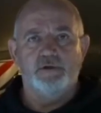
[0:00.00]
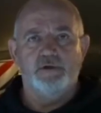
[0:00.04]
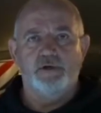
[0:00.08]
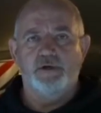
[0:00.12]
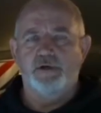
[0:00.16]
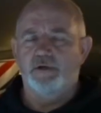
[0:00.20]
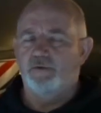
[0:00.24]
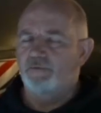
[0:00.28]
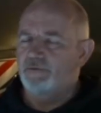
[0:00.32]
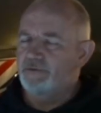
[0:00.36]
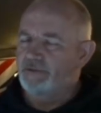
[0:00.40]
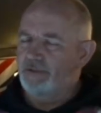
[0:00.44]
I
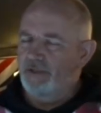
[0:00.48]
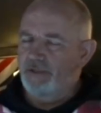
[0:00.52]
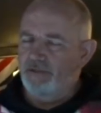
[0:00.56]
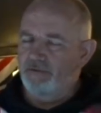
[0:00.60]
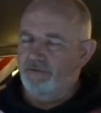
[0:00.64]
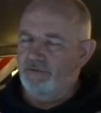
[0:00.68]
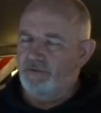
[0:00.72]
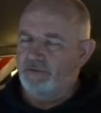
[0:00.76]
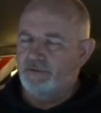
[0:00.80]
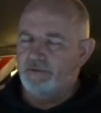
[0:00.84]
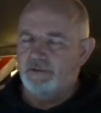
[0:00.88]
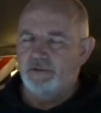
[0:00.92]
know it
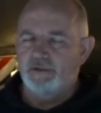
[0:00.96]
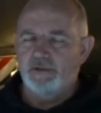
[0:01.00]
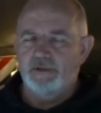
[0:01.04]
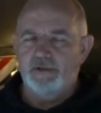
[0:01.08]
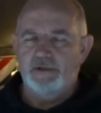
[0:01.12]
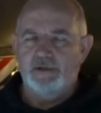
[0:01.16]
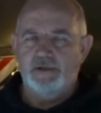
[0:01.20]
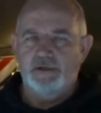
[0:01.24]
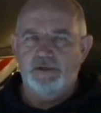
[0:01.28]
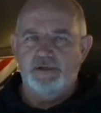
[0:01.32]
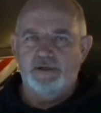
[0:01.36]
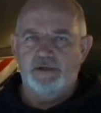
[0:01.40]
sounds
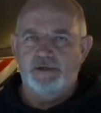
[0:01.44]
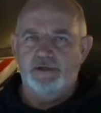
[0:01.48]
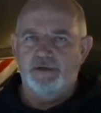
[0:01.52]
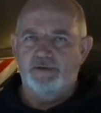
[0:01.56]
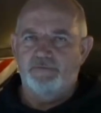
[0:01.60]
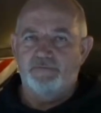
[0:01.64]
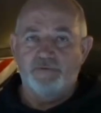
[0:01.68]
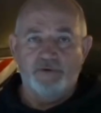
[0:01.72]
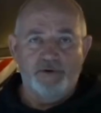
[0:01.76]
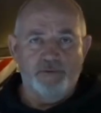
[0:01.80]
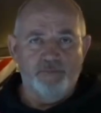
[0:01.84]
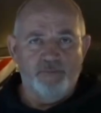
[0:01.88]

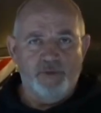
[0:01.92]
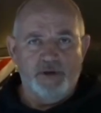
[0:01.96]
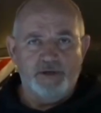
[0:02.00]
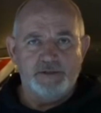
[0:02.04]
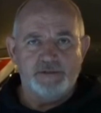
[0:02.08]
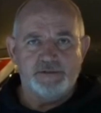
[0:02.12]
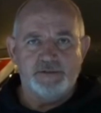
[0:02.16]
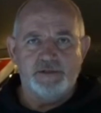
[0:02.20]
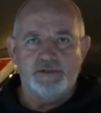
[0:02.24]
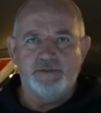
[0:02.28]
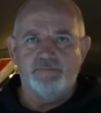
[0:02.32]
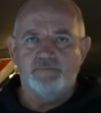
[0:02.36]
very
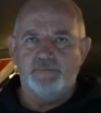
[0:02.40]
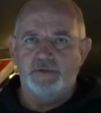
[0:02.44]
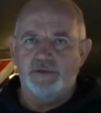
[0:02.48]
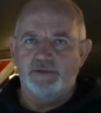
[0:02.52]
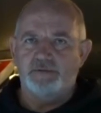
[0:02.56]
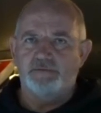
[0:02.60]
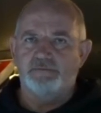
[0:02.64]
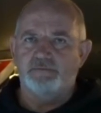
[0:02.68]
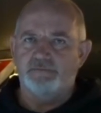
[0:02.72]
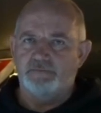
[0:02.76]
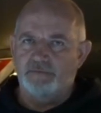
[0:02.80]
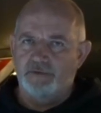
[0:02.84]
basic, but
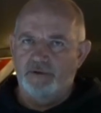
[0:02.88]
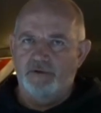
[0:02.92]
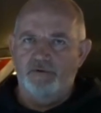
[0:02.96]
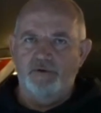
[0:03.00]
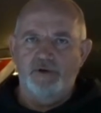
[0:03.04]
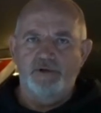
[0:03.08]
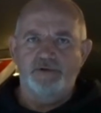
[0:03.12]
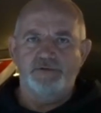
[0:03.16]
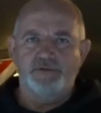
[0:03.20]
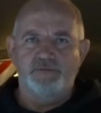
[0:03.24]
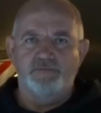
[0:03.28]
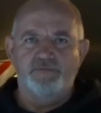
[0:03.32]
there
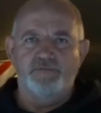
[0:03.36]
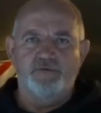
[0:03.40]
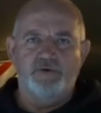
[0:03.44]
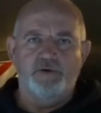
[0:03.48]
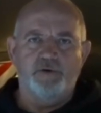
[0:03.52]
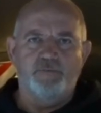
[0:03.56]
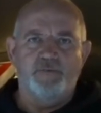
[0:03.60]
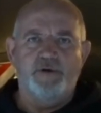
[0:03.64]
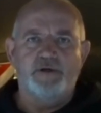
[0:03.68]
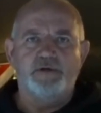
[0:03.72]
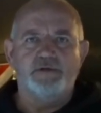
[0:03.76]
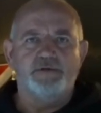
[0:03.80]
are some
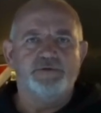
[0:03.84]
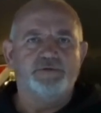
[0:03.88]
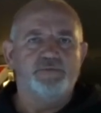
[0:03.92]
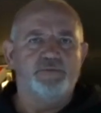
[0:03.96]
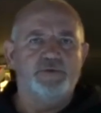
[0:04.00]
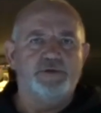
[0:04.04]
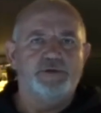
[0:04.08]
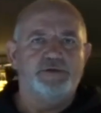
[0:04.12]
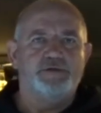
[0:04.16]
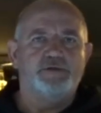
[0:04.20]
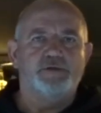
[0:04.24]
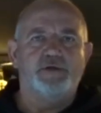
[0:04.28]
fundamentals we
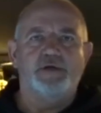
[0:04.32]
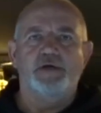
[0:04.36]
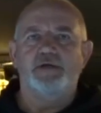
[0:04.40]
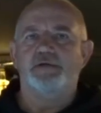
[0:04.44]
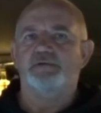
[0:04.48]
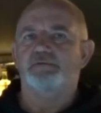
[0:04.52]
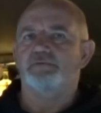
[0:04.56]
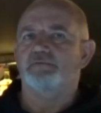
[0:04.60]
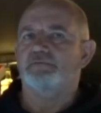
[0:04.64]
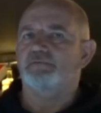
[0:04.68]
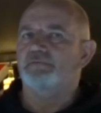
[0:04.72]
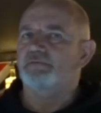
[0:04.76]
need to get
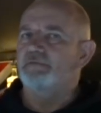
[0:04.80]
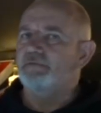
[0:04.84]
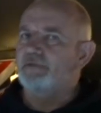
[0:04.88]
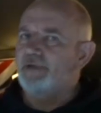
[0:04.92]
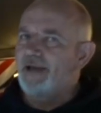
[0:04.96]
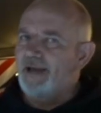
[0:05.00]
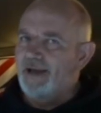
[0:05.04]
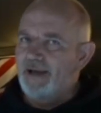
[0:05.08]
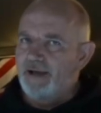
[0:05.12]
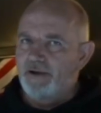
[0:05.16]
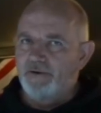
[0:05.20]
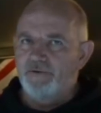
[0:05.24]

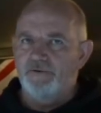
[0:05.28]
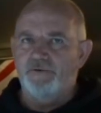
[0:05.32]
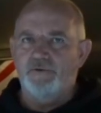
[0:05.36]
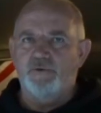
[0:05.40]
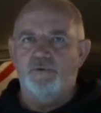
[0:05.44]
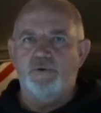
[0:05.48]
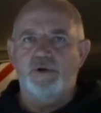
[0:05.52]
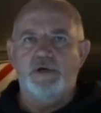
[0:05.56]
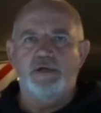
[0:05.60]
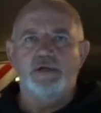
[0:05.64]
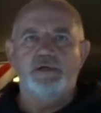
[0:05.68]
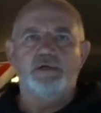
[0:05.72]
out of the
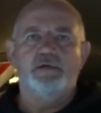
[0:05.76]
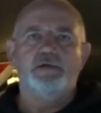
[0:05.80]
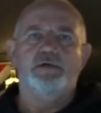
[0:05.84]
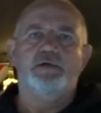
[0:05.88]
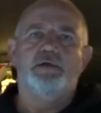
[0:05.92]
way,